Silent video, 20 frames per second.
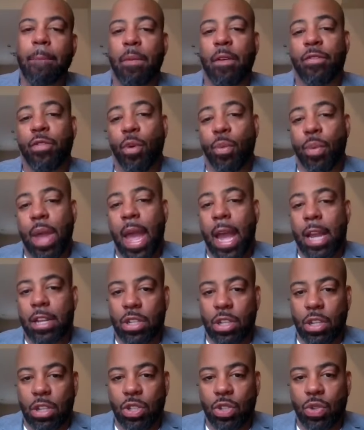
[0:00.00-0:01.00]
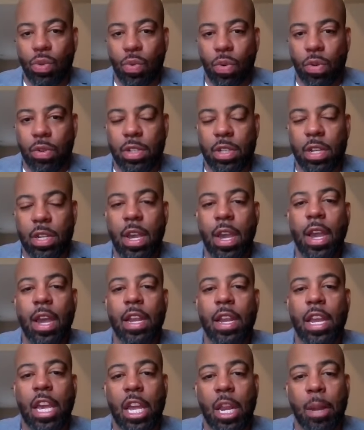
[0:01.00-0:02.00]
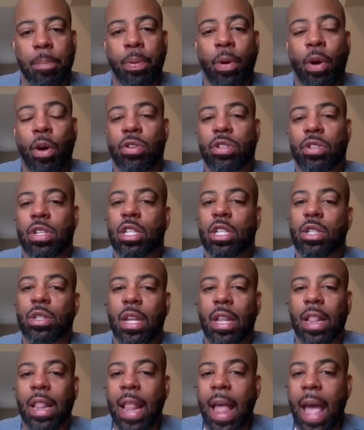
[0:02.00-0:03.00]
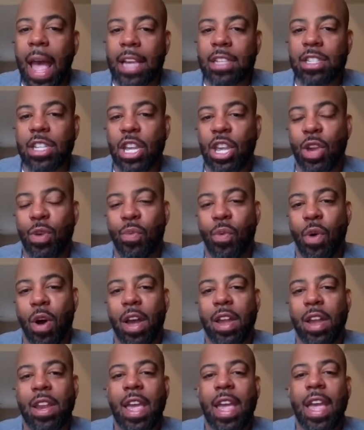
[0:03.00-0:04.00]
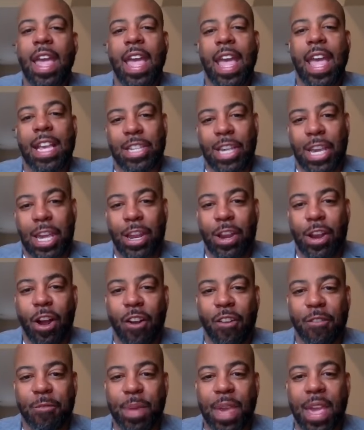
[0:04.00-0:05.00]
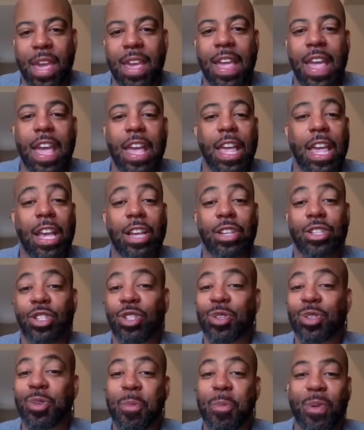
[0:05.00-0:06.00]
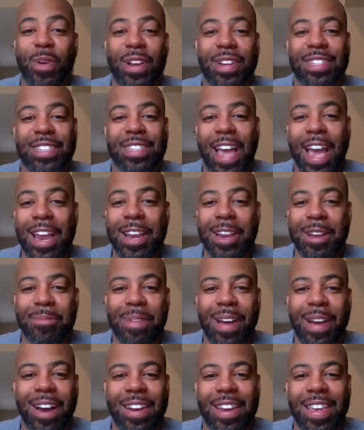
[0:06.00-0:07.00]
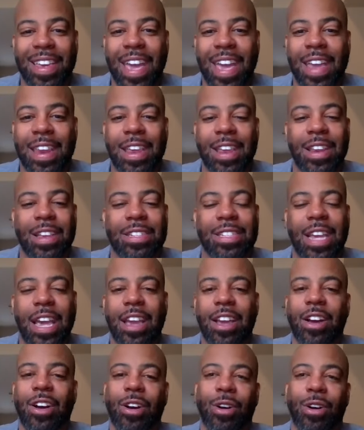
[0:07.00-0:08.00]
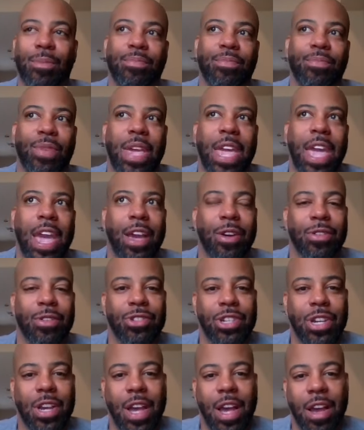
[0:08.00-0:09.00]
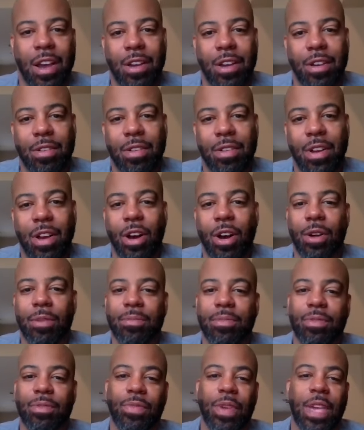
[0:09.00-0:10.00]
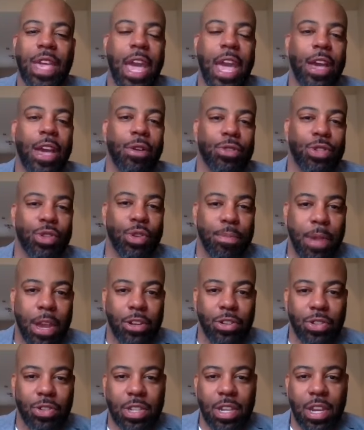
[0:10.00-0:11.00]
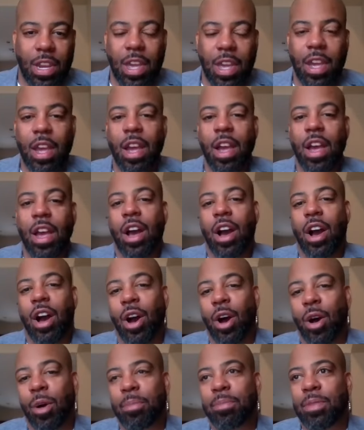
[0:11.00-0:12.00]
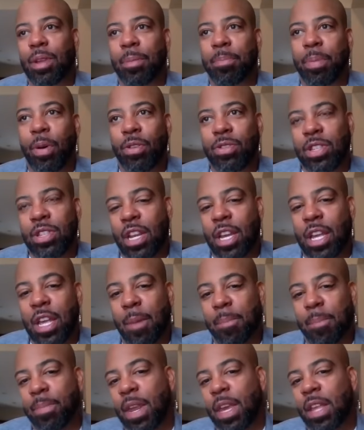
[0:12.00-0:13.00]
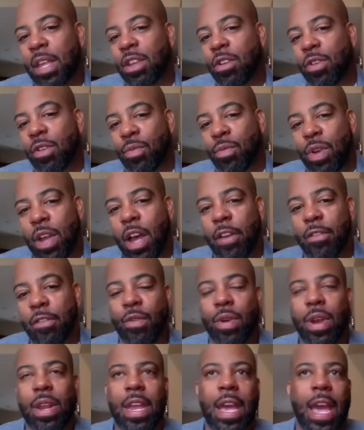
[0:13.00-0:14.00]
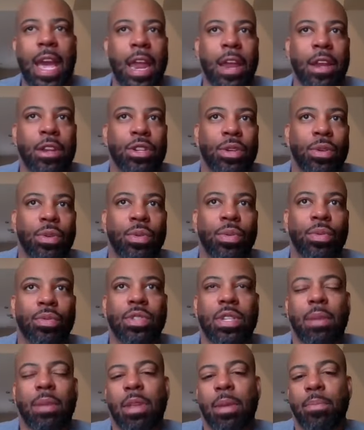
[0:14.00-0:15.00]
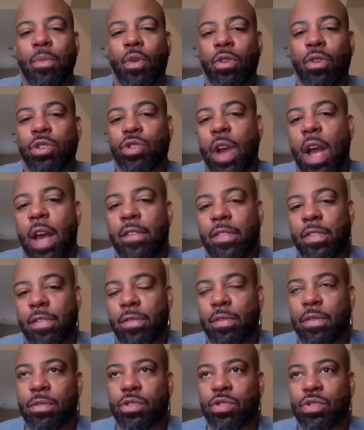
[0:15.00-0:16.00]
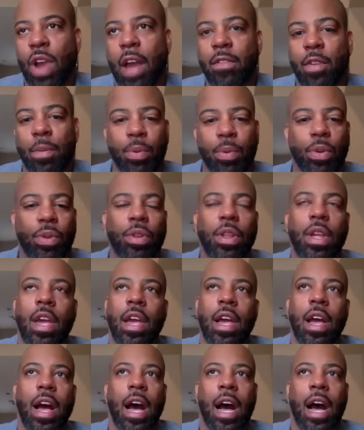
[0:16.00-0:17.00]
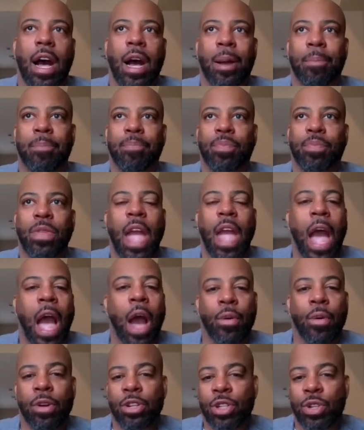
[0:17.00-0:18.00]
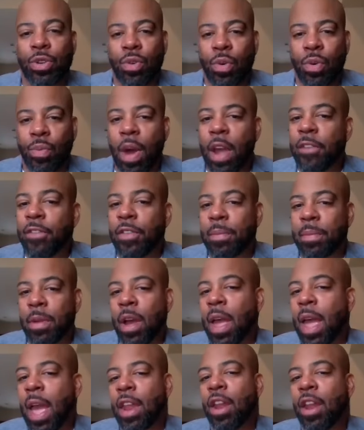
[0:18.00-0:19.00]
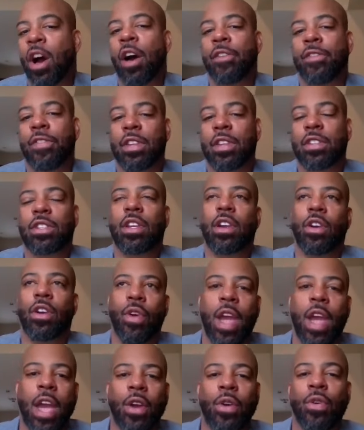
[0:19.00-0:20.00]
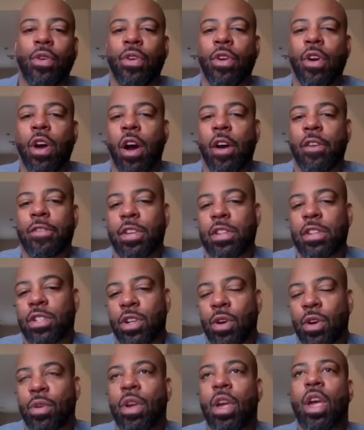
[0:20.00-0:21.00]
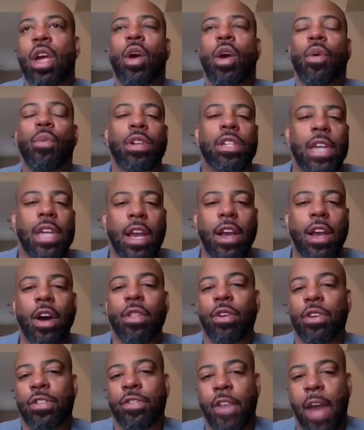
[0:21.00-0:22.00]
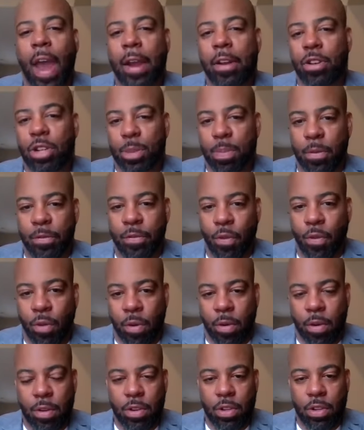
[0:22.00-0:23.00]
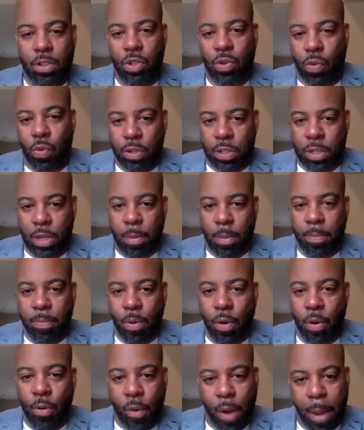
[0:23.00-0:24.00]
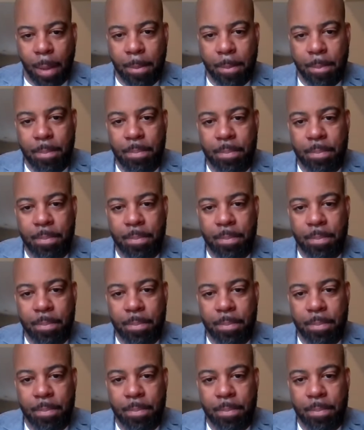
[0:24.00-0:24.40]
before we actually source, to get a pulse. Because the last thing you want is to get an RFP, get super excited about it, and then it's like, oh, we can't go to Chicago. Oh, we can't go to a major city. Oh, the pulse of the company, they're in recovery. They got to do something more drivable, hour or two away from the head office or headquarter office. So we take all those factors before sourcing a program.